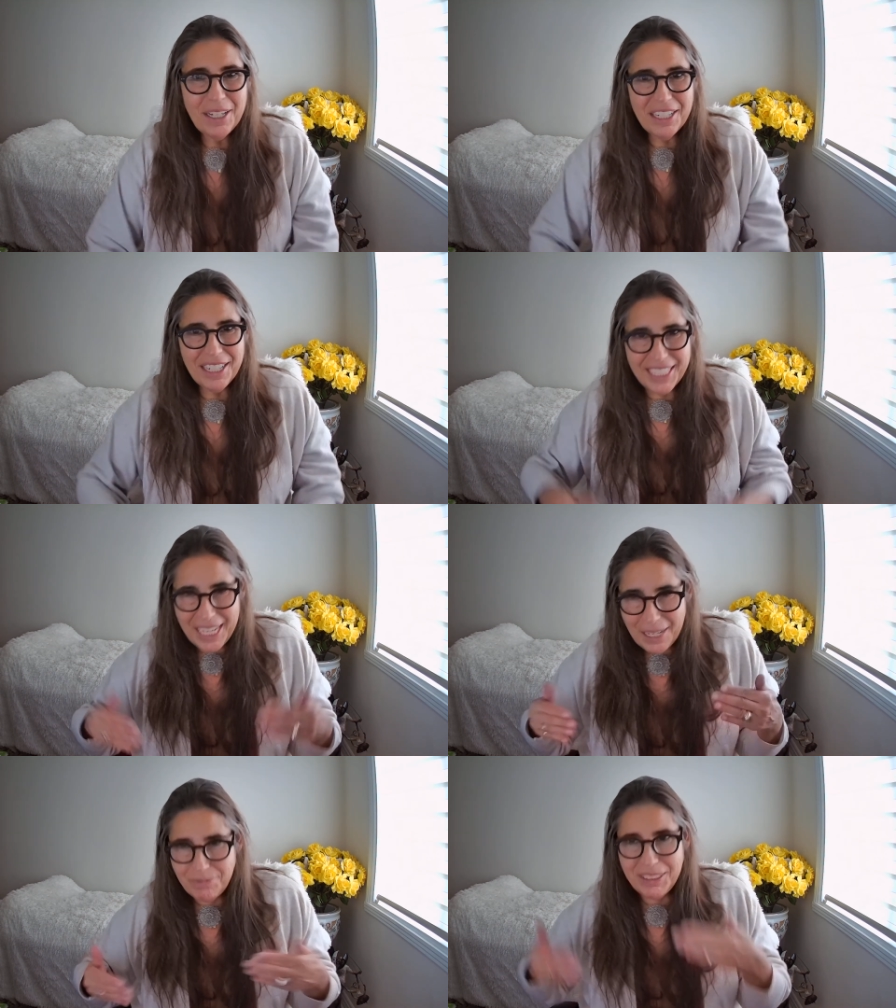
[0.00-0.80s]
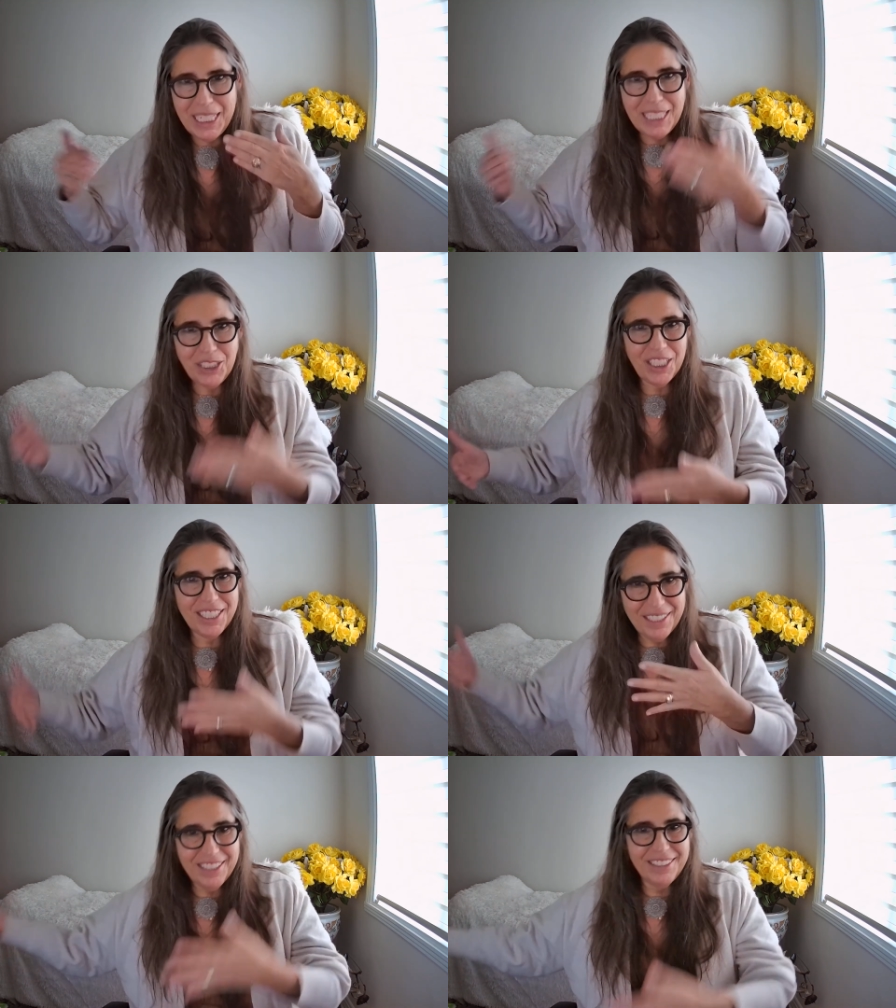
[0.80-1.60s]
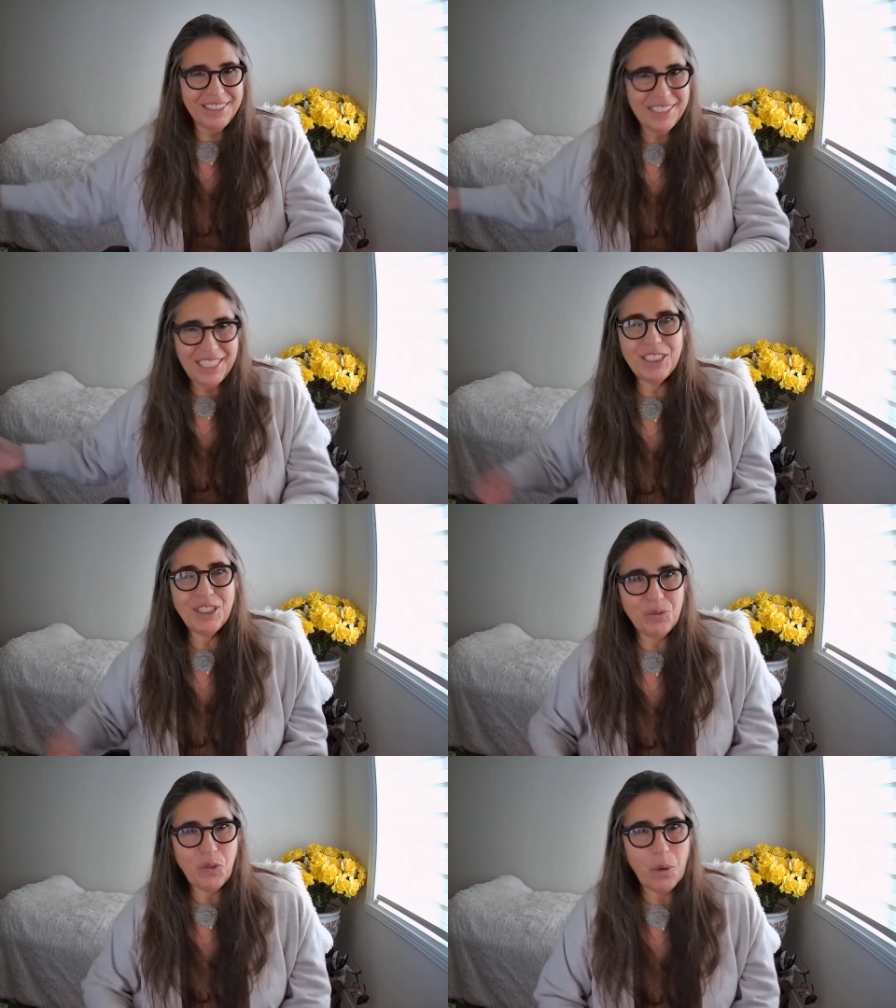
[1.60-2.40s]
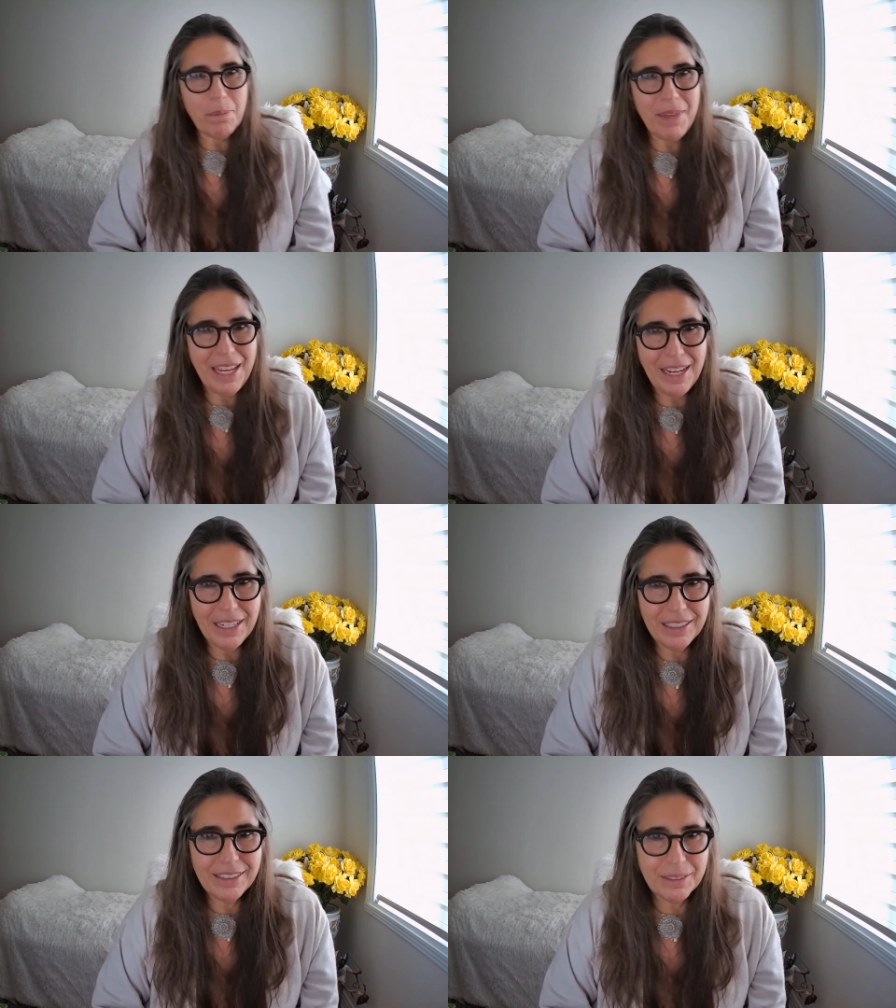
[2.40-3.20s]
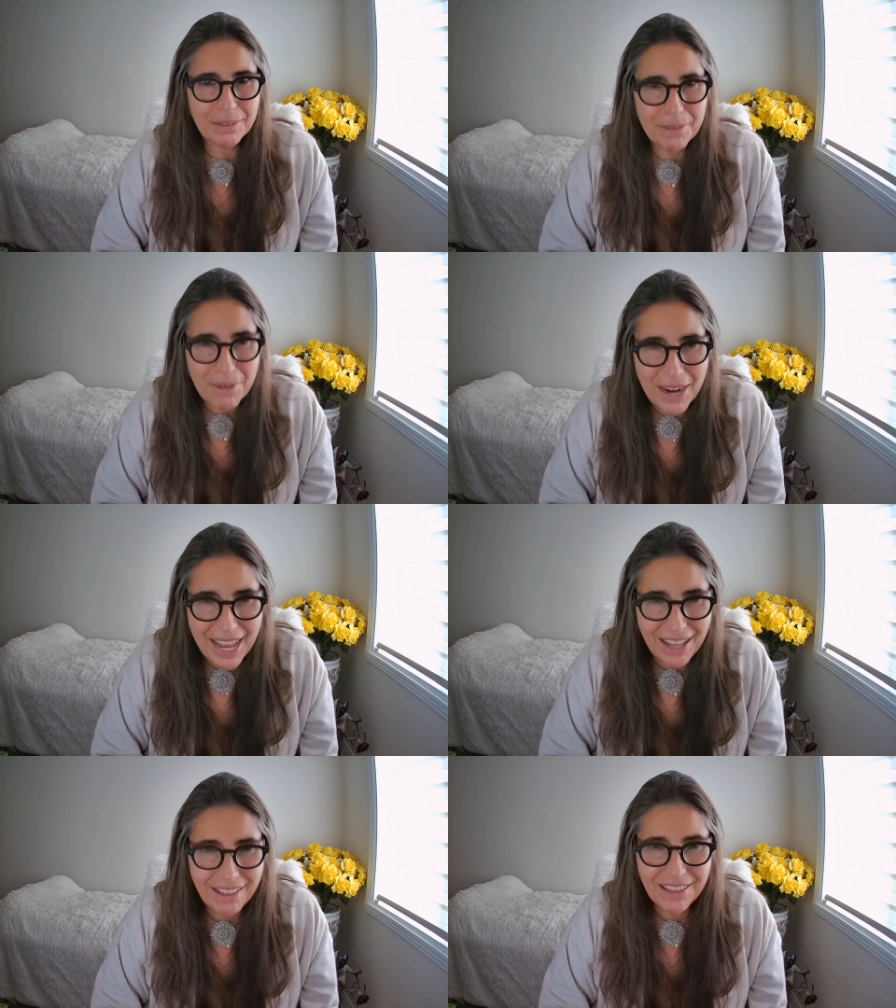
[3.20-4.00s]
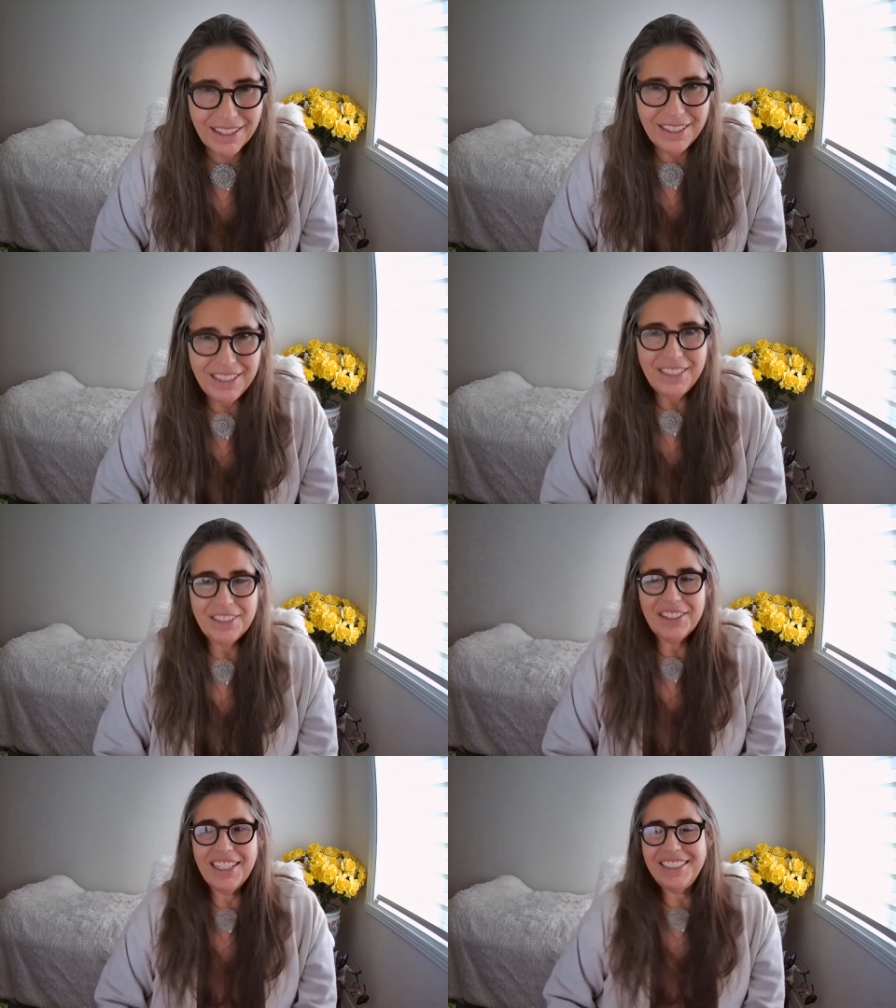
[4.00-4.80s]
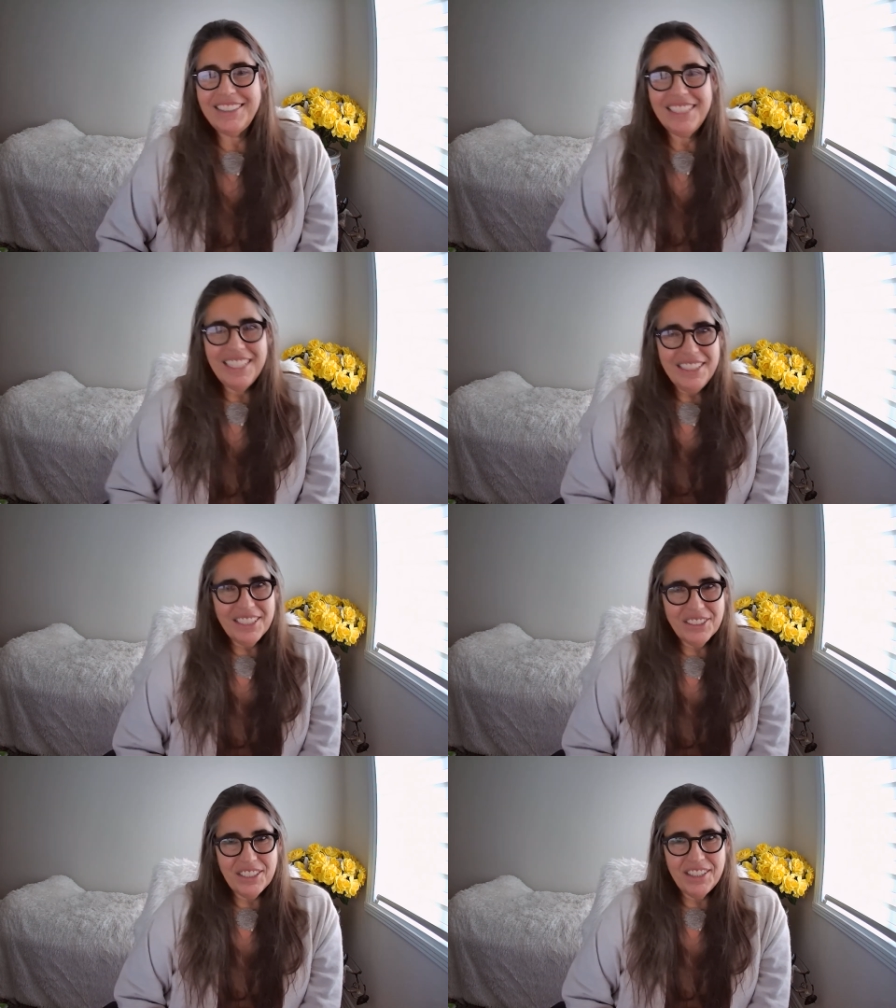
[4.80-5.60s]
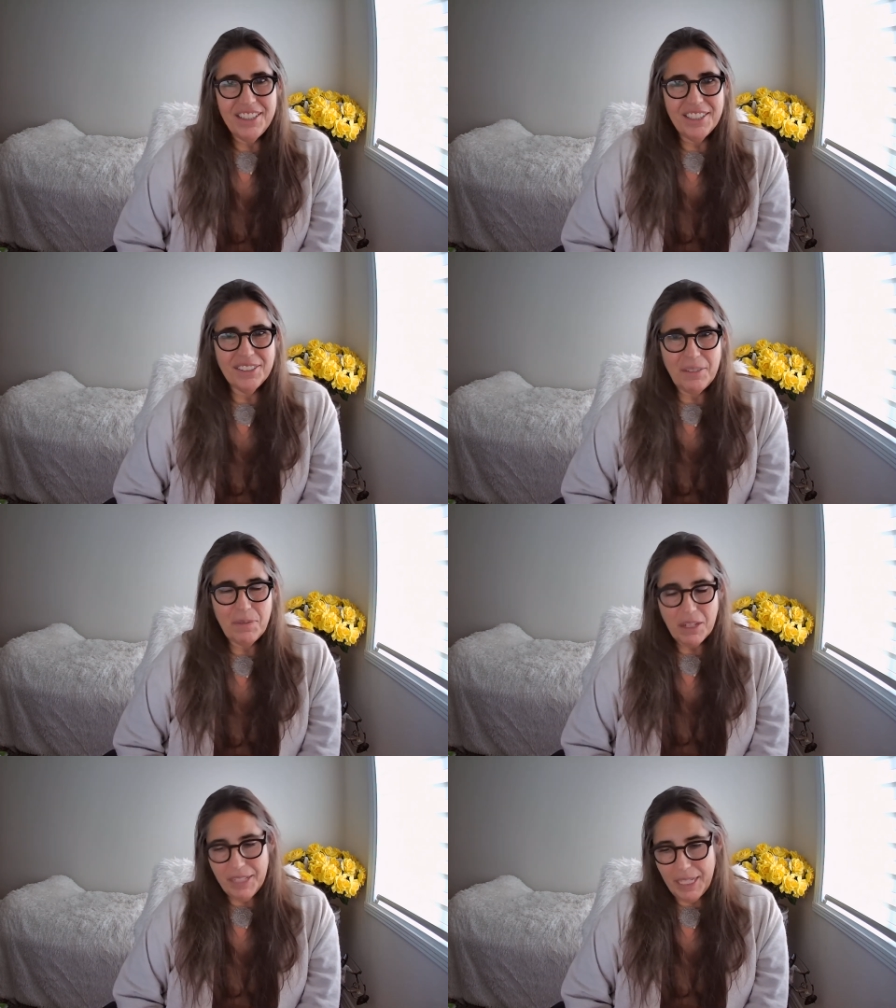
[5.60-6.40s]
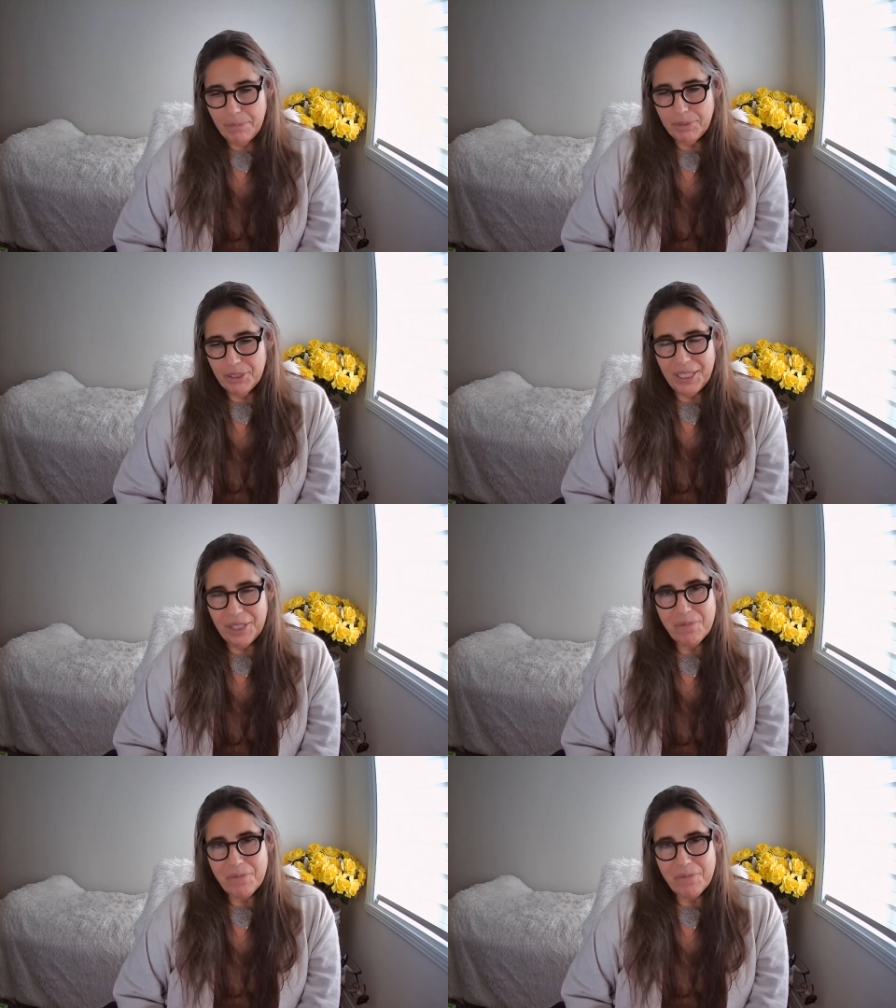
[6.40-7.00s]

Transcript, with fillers: I keep teaching because it's for me as well right? There's, a, there's something we keep learning.